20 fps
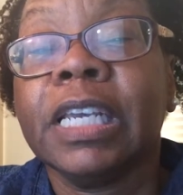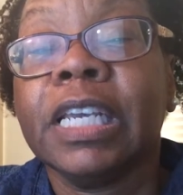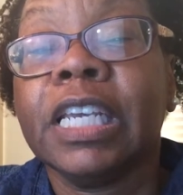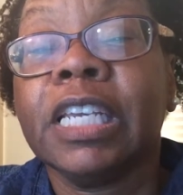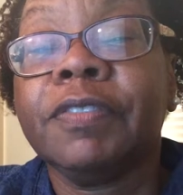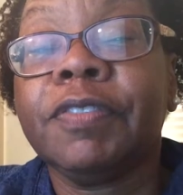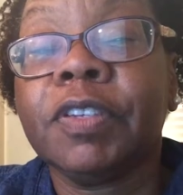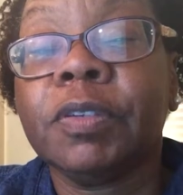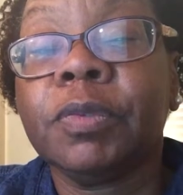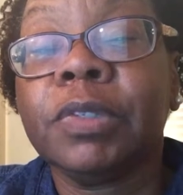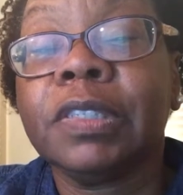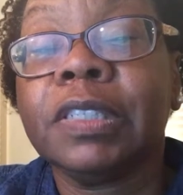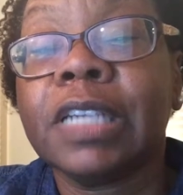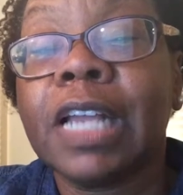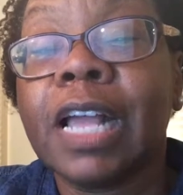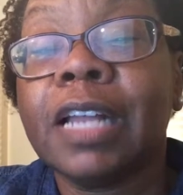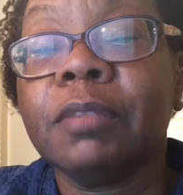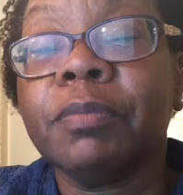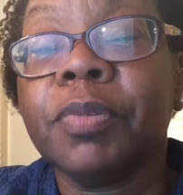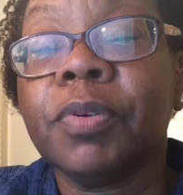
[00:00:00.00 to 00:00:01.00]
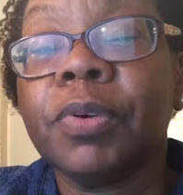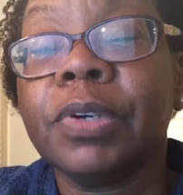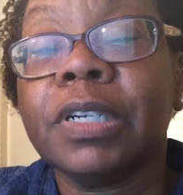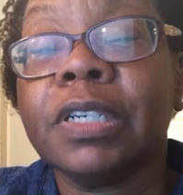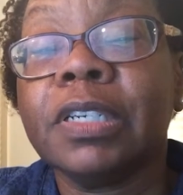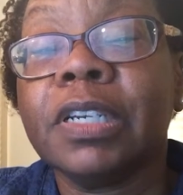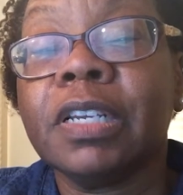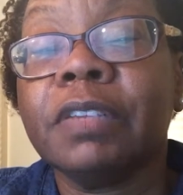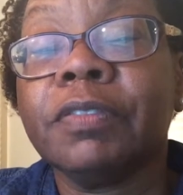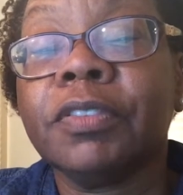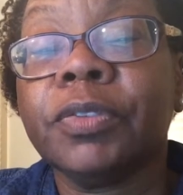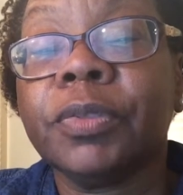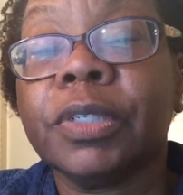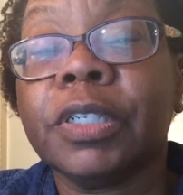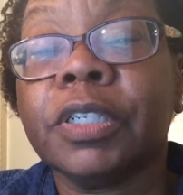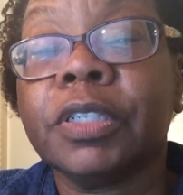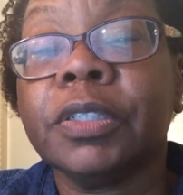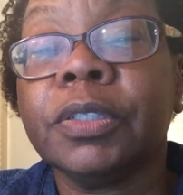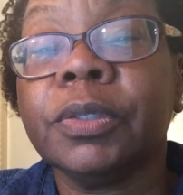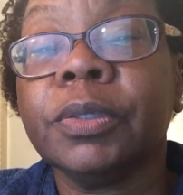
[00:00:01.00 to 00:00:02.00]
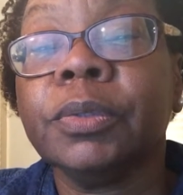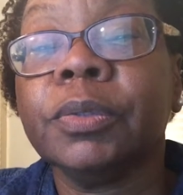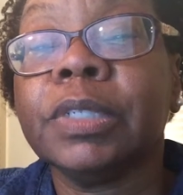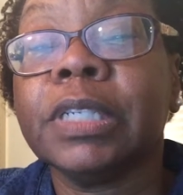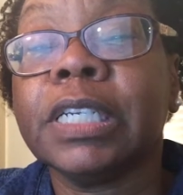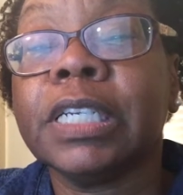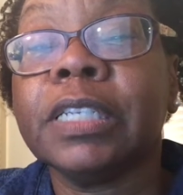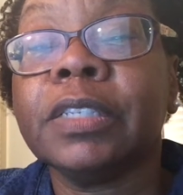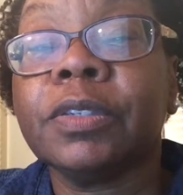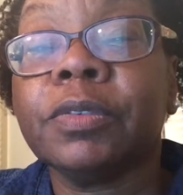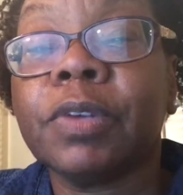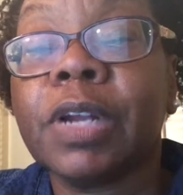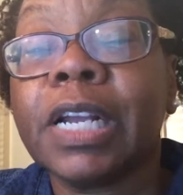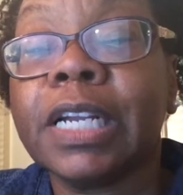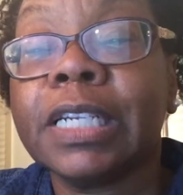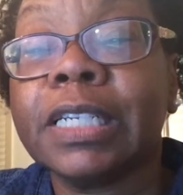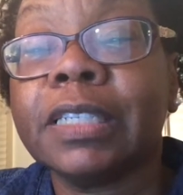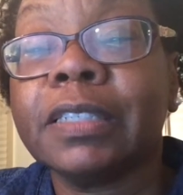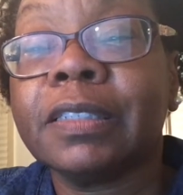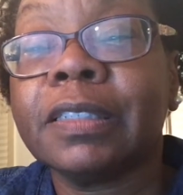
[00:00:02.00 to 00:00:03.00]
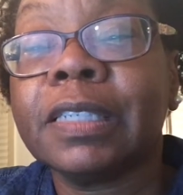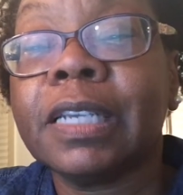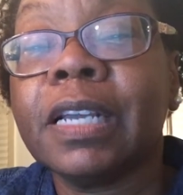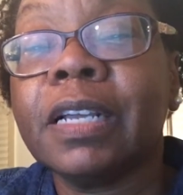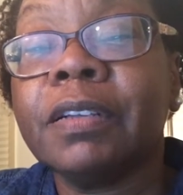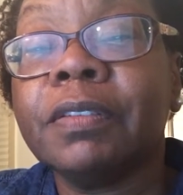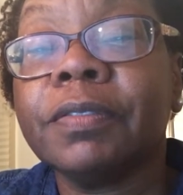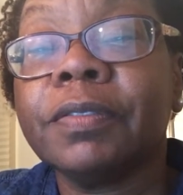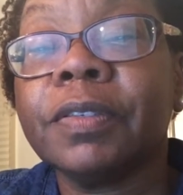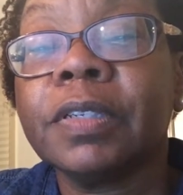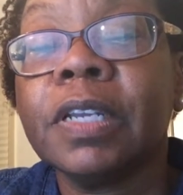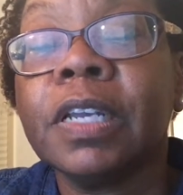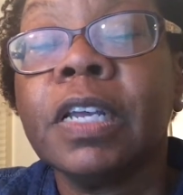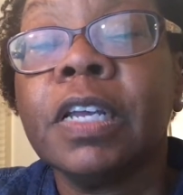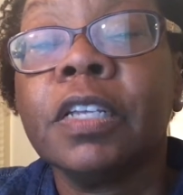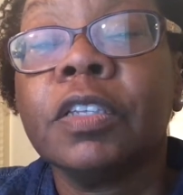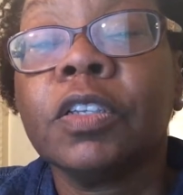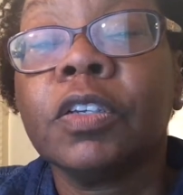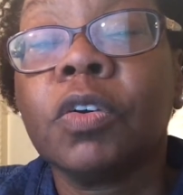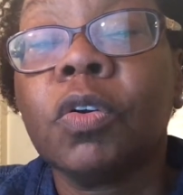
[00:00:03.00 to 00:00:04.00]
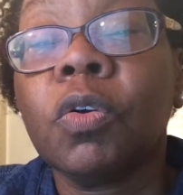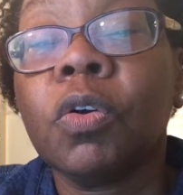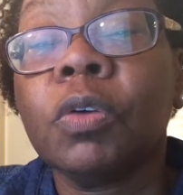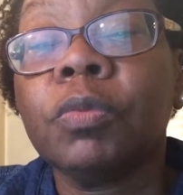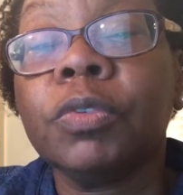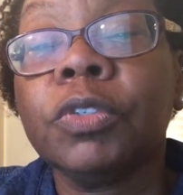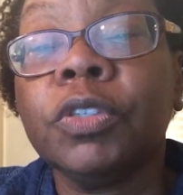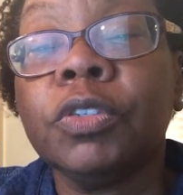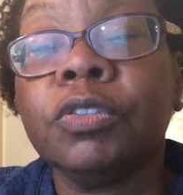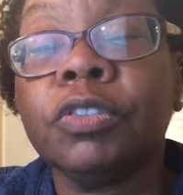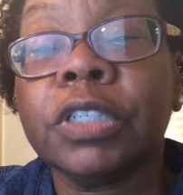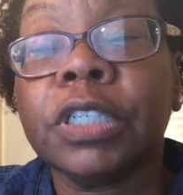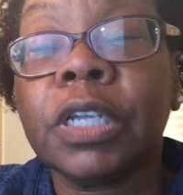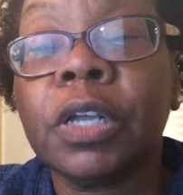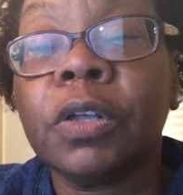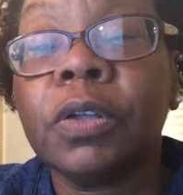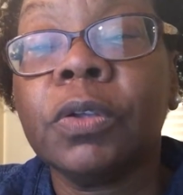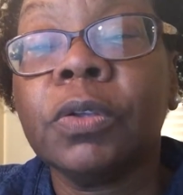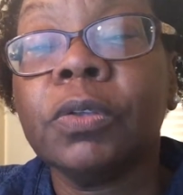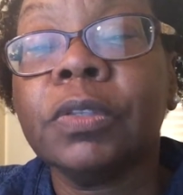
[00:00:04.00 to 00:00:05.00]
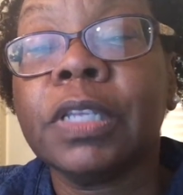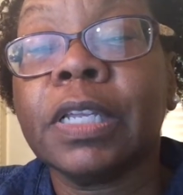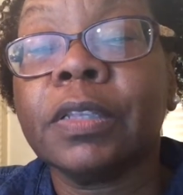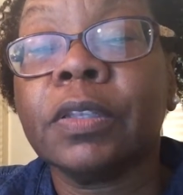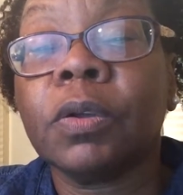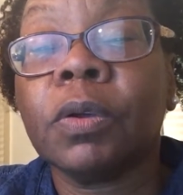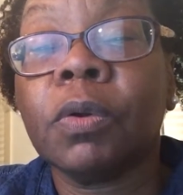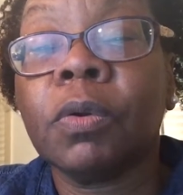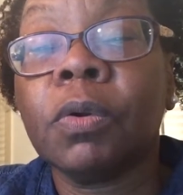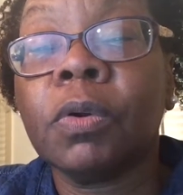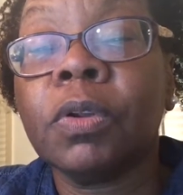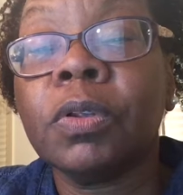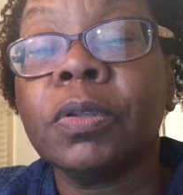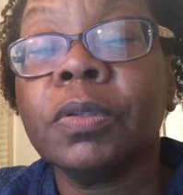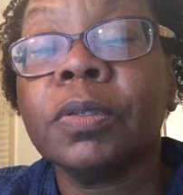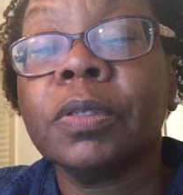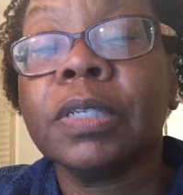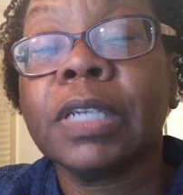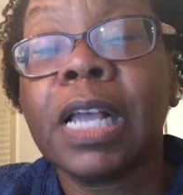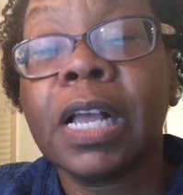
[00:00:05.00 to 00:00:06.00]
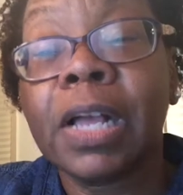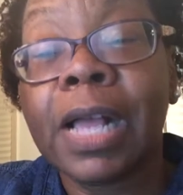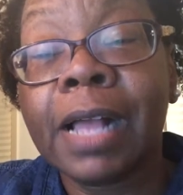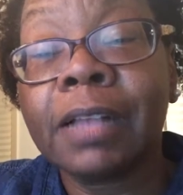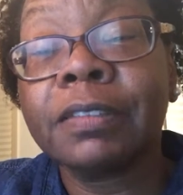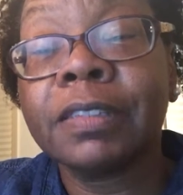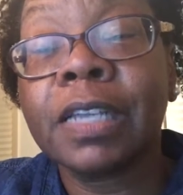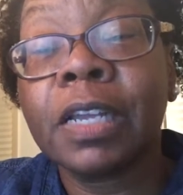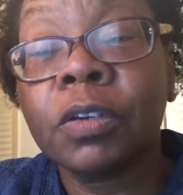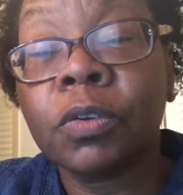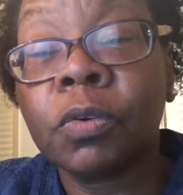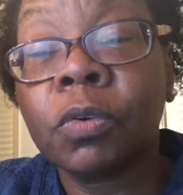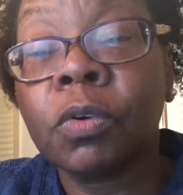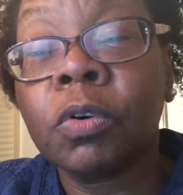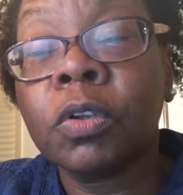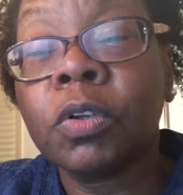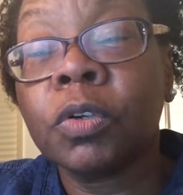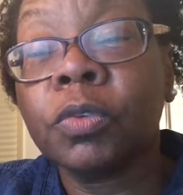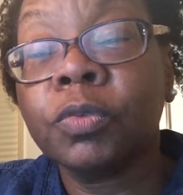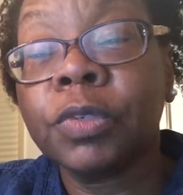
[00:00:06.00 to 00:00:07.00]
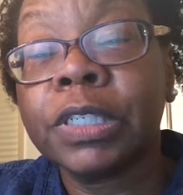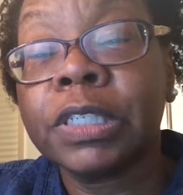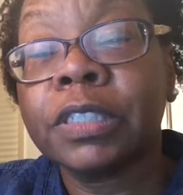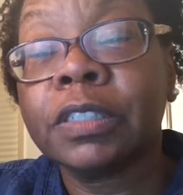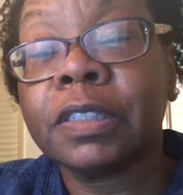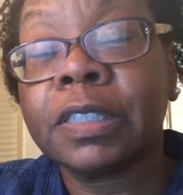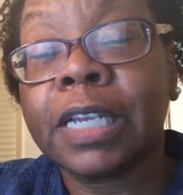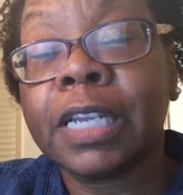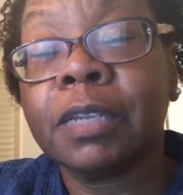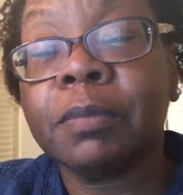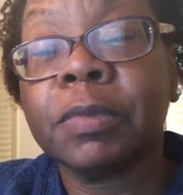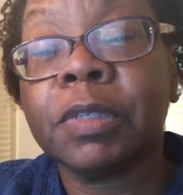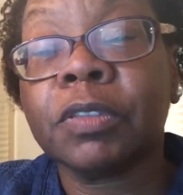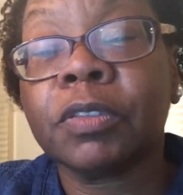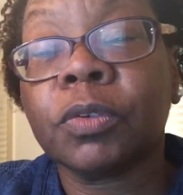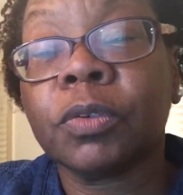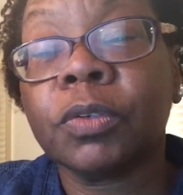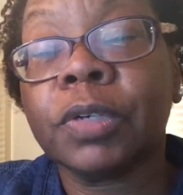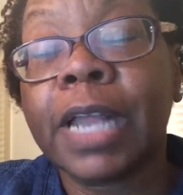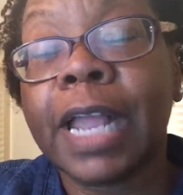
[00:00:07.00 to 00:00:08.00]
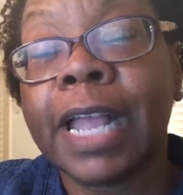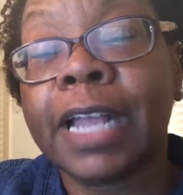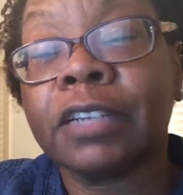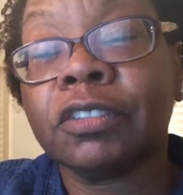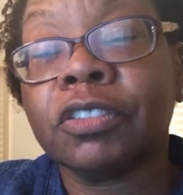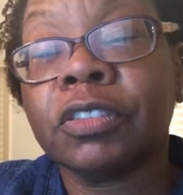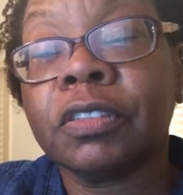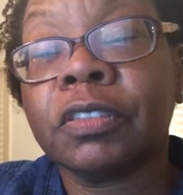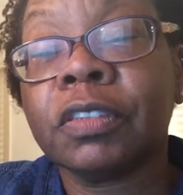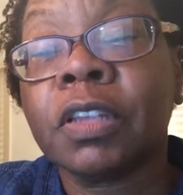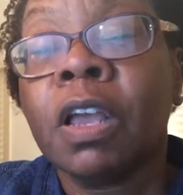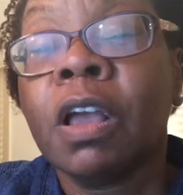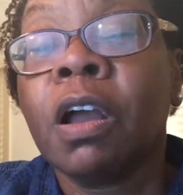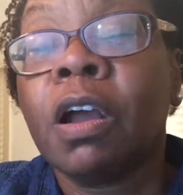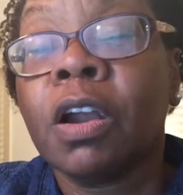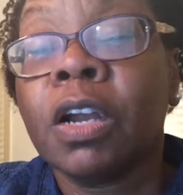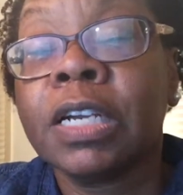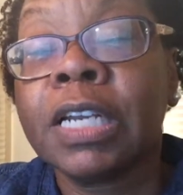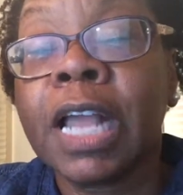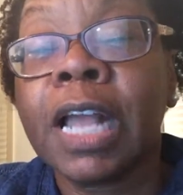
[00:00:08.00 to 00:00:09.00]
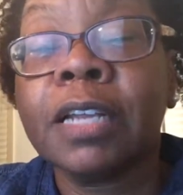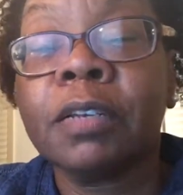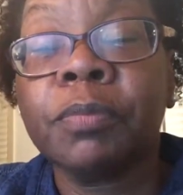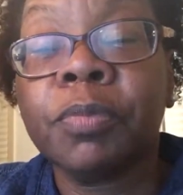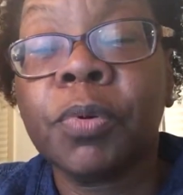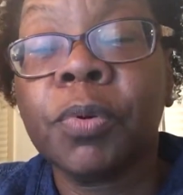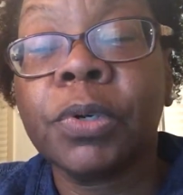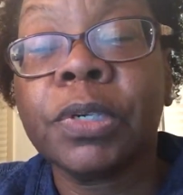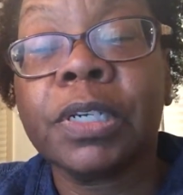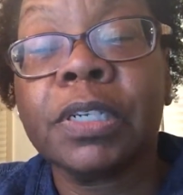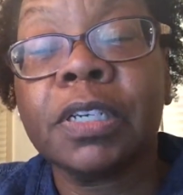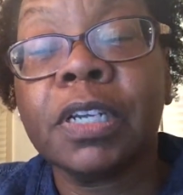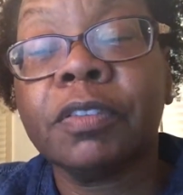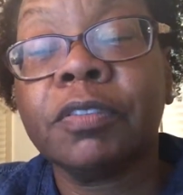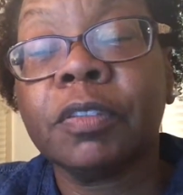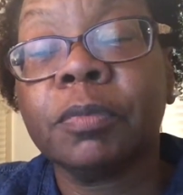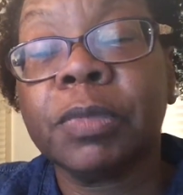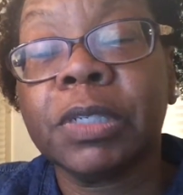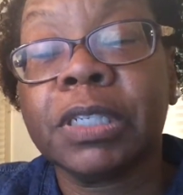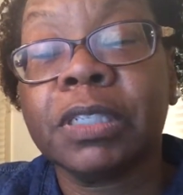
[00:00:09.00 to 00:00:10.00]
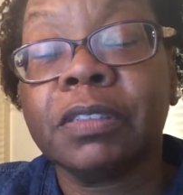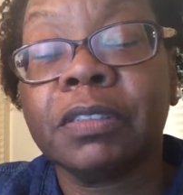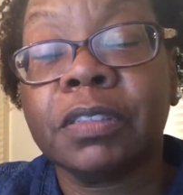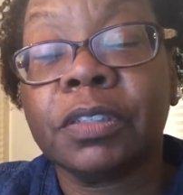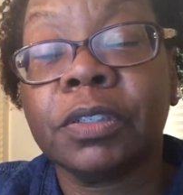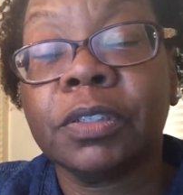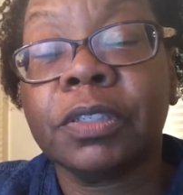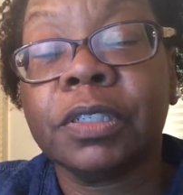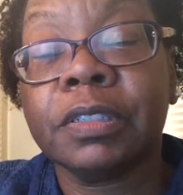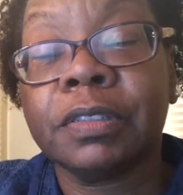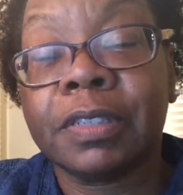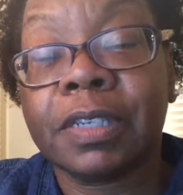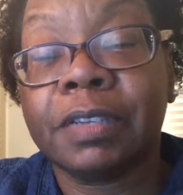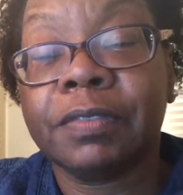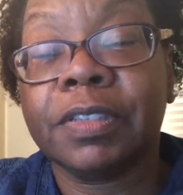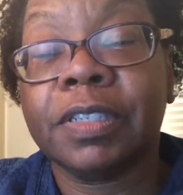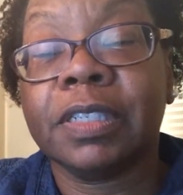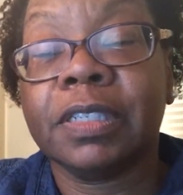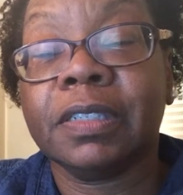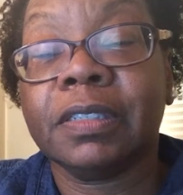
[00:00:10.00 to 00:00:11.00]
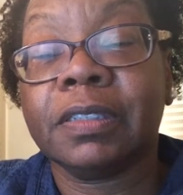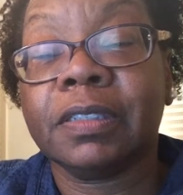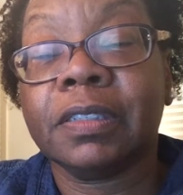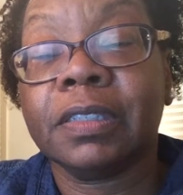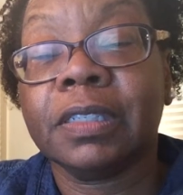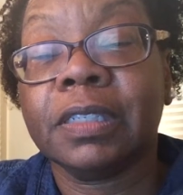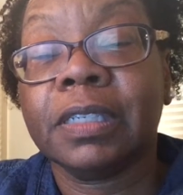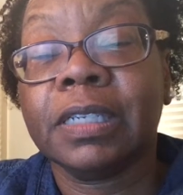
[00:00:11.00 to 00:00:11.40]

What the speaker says: If it was not important enough to include in the writing itself, the court will usually hold that the outside oral or written statements or actions are not important enough to be considered as evidence.